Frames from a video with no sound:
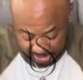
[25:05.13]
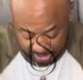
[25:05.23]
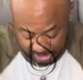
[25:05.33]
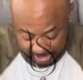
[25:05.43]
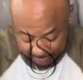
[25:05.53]
done
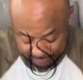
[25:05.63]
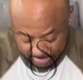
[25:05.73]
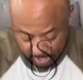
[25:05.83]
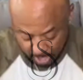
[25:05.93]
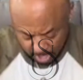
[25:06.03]
a lot.
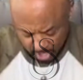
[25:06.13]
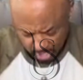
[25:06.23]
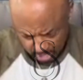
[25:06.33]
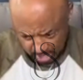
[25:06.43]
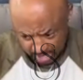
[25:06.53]

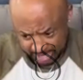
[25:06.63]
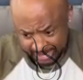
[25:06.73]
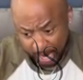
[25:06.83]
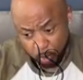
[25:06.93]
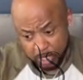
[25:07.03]

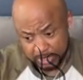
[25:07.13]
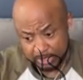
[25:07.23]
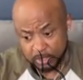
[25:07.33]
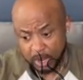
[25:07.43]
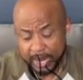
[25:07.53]
And I
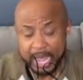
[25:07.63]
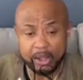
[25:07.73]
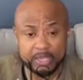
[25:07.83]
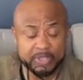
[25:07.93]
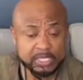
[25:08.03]
would, and
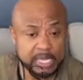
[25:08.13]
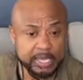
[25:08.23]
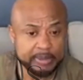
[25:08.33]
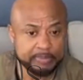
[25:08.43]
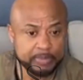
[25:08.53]
I'll even
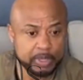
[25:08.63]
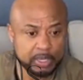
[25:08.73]
say,